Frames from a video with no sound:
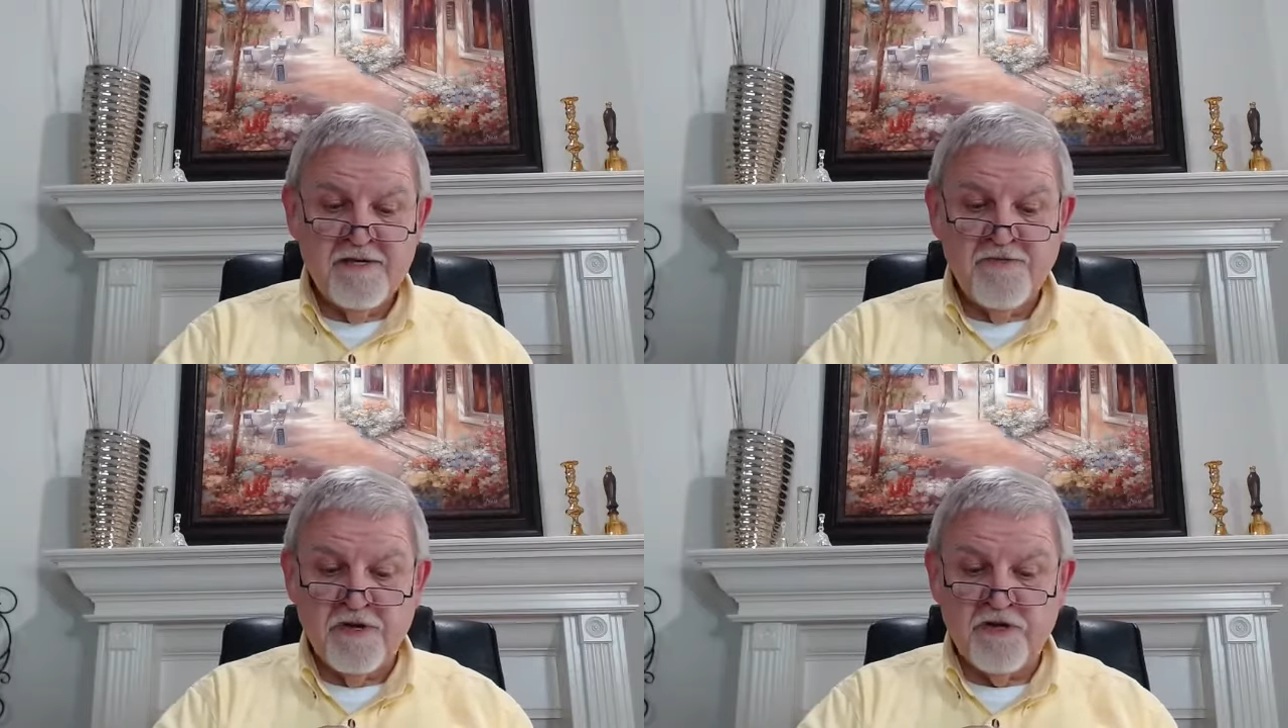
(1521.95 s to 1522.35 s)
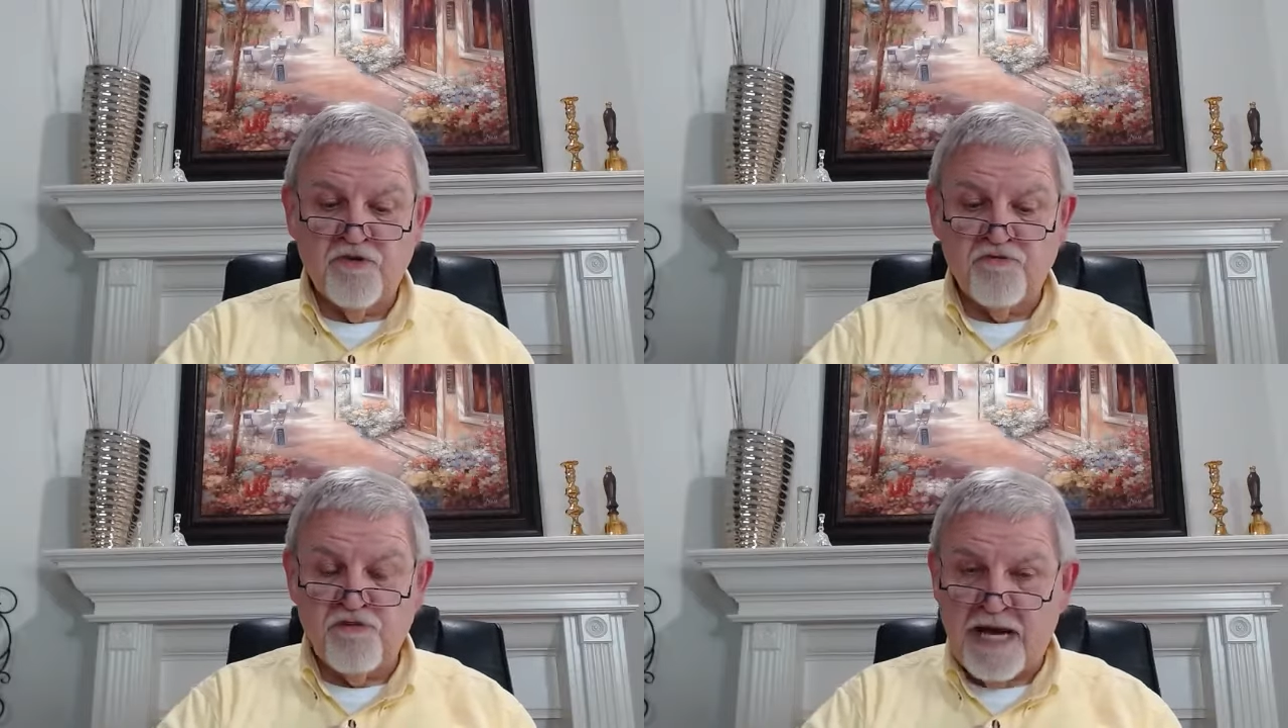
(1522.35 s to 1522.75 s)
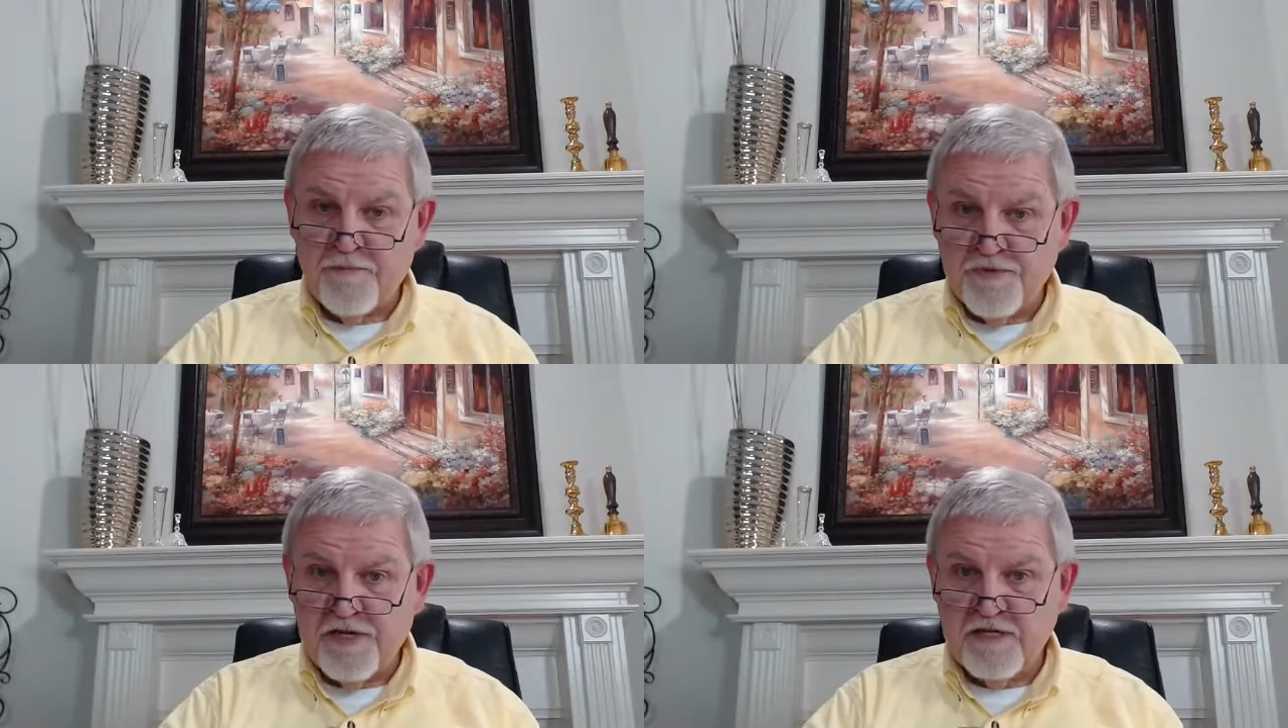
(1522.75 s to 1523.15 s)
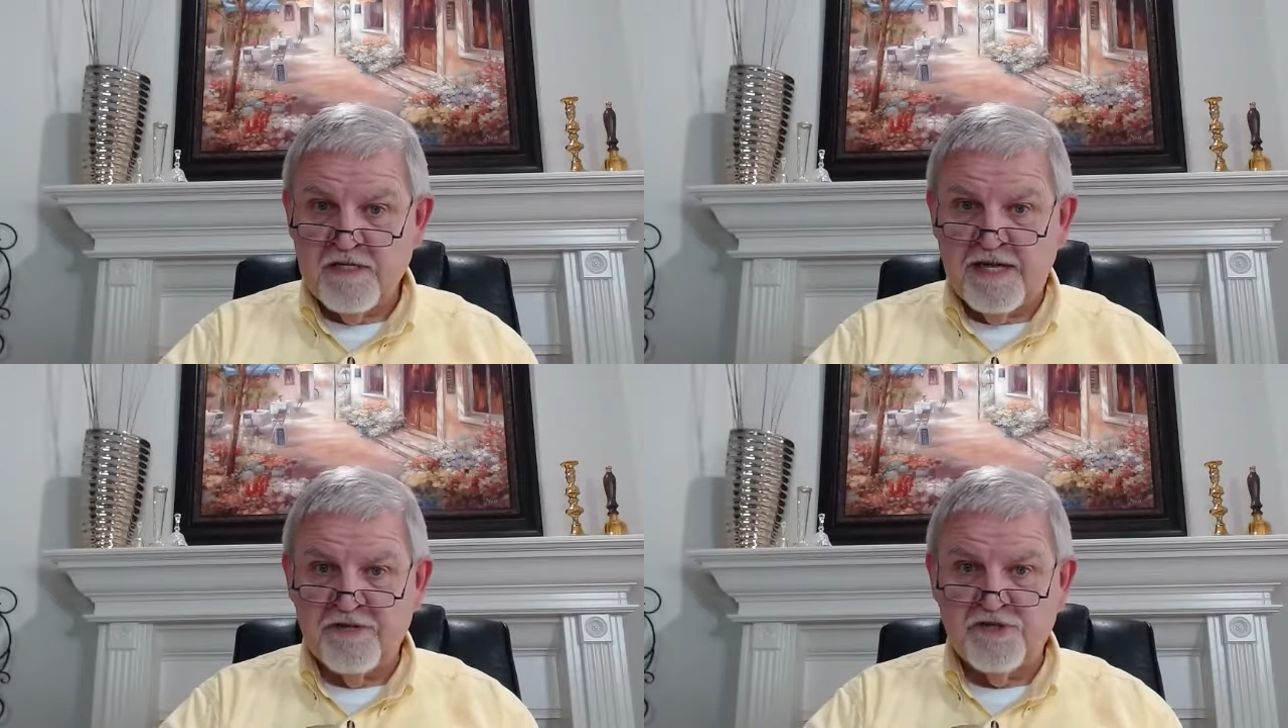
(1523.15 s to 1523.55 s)
that grabbed the
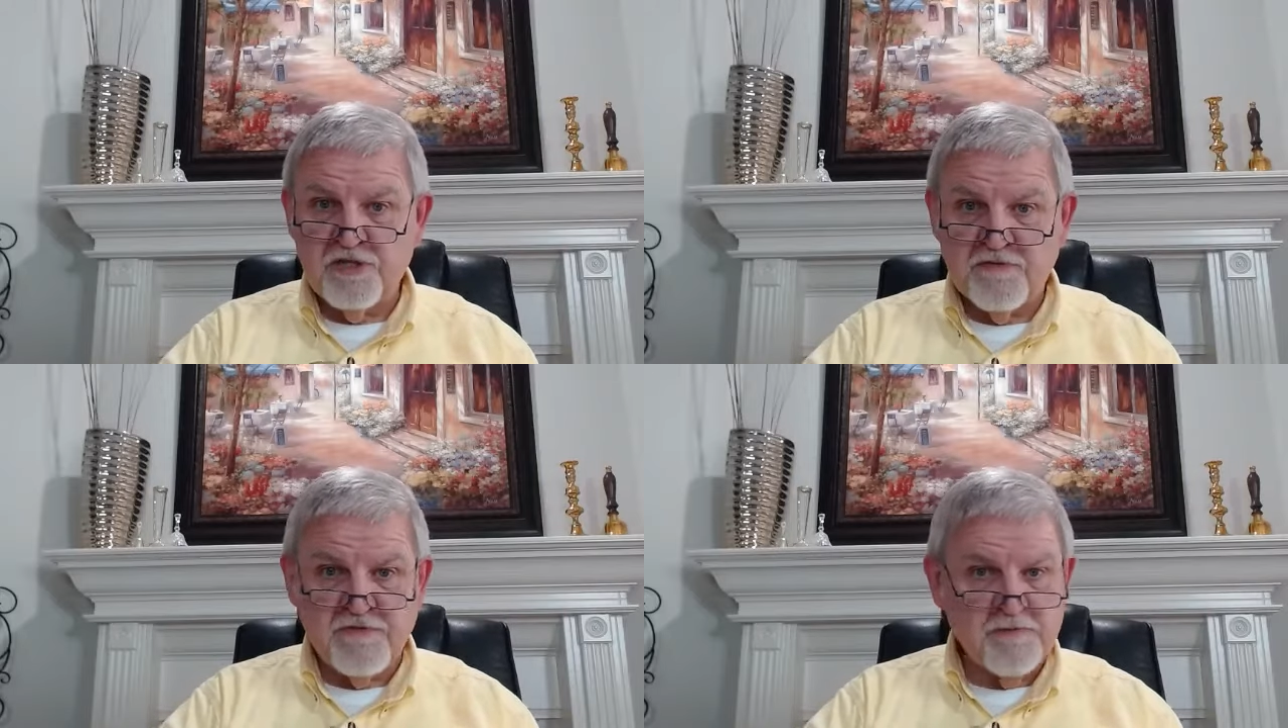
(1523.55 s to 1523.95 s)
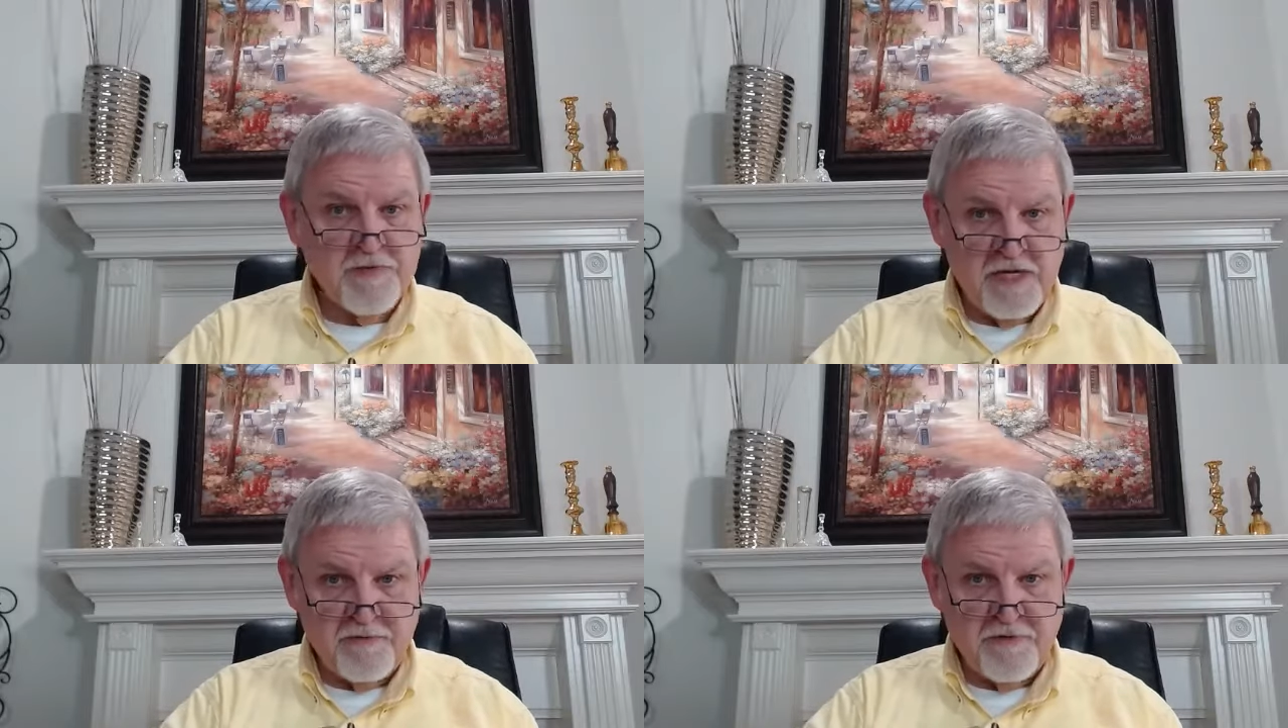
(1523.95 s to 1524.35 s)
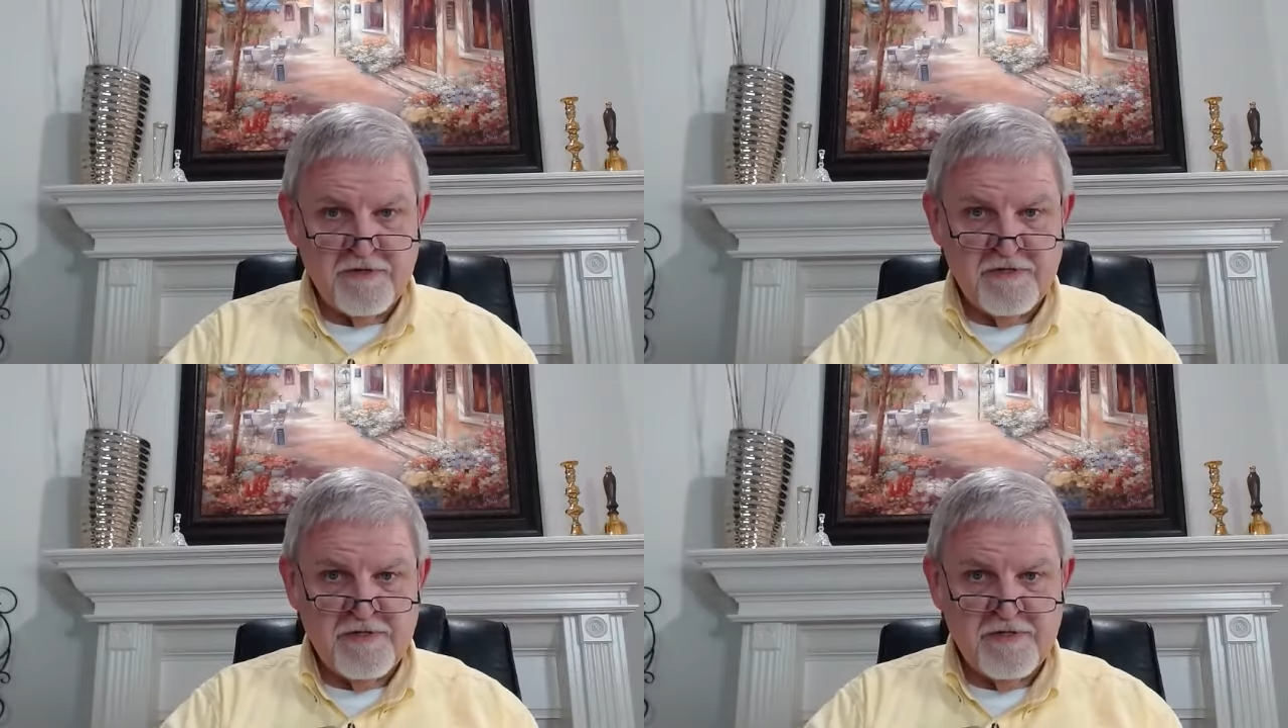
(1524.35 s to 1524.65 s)
attention of the people.